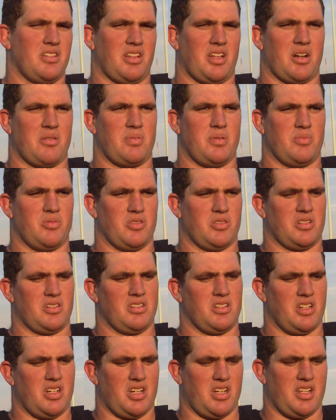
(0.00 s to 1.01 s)
a lot of people
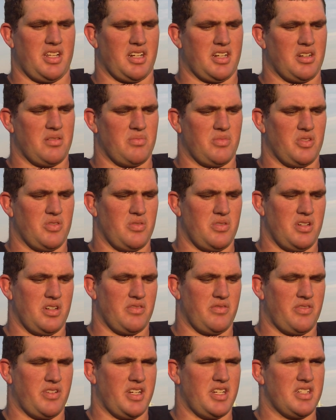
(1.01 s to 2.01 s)
that come through
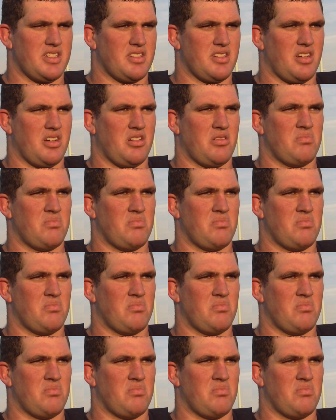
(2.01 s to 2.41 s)
here face.